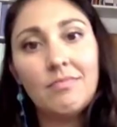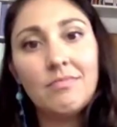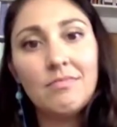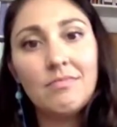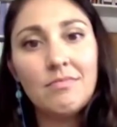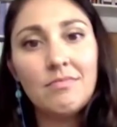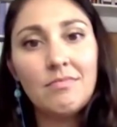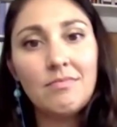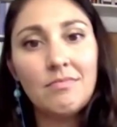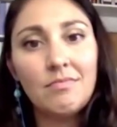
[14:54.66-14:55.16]

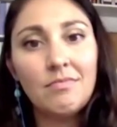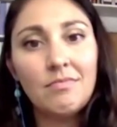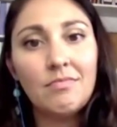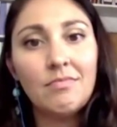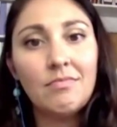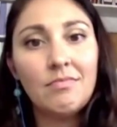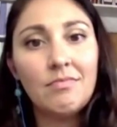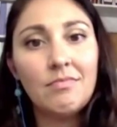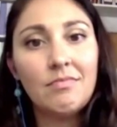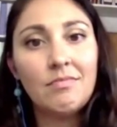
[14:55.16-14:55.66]

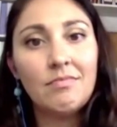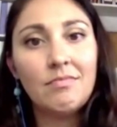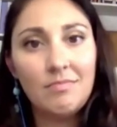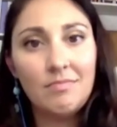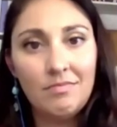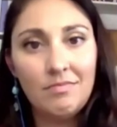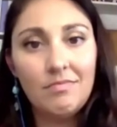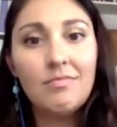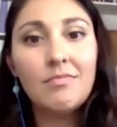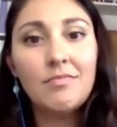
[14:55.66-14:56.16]

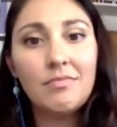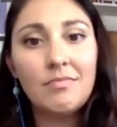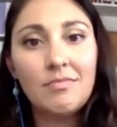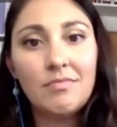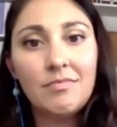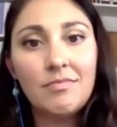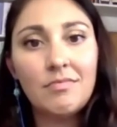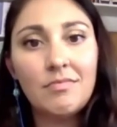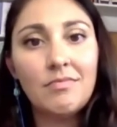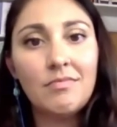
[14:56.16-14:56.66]

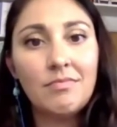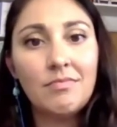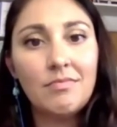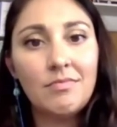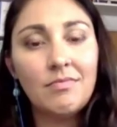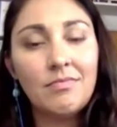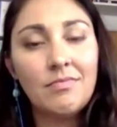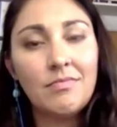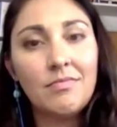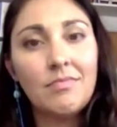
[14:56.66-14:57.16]

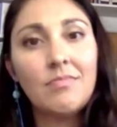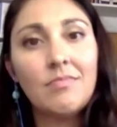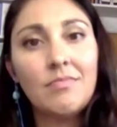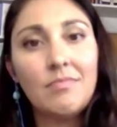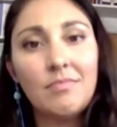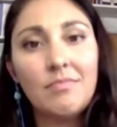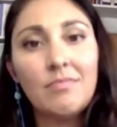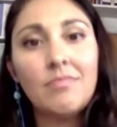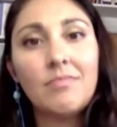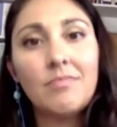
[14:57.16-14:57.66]

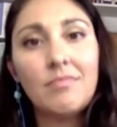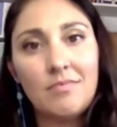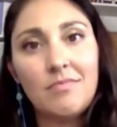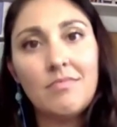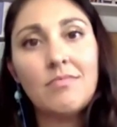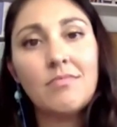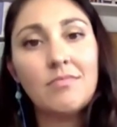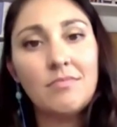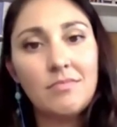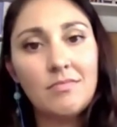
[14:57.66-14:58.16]

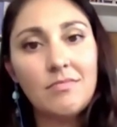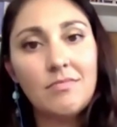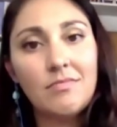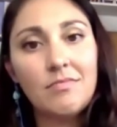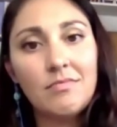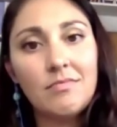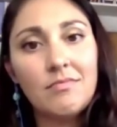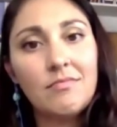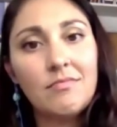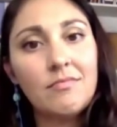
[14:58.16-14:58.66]

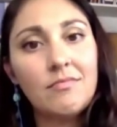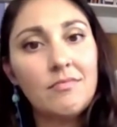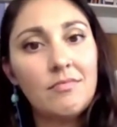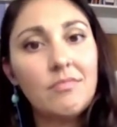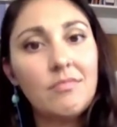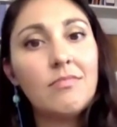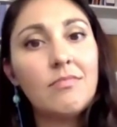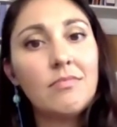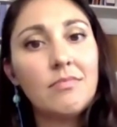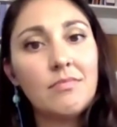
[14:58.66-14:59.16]

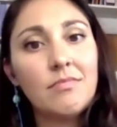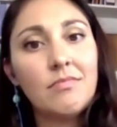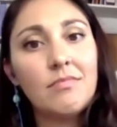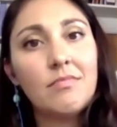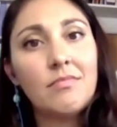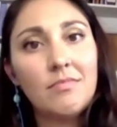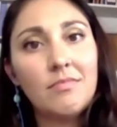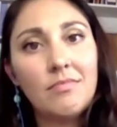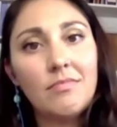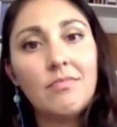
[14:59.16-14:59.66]

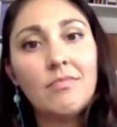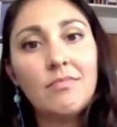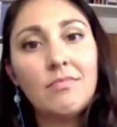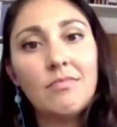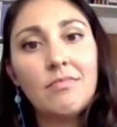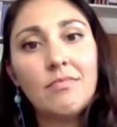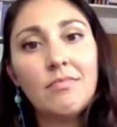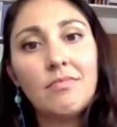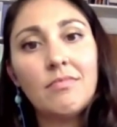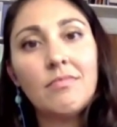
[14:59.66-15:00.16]

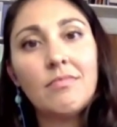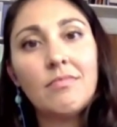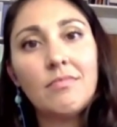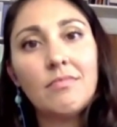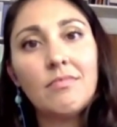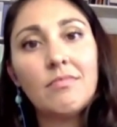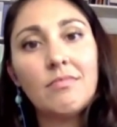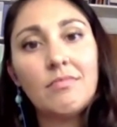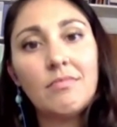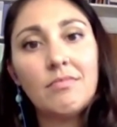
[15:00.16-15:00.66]

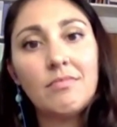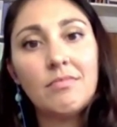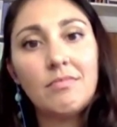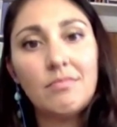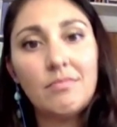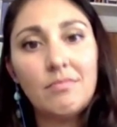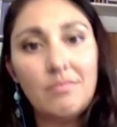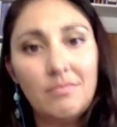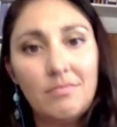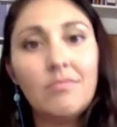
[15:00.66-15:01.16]

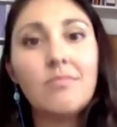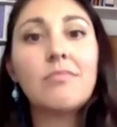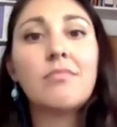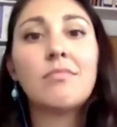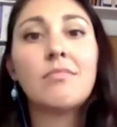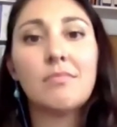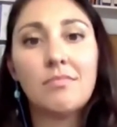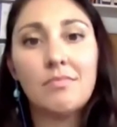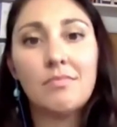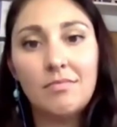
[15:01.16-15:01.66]

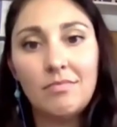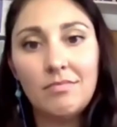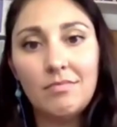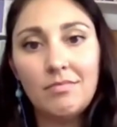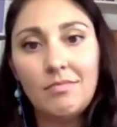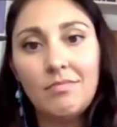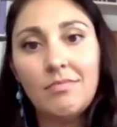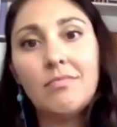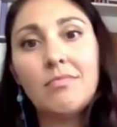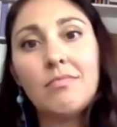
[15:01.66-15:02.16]

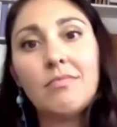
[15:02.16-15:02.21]
No words are spoken by the person on screen.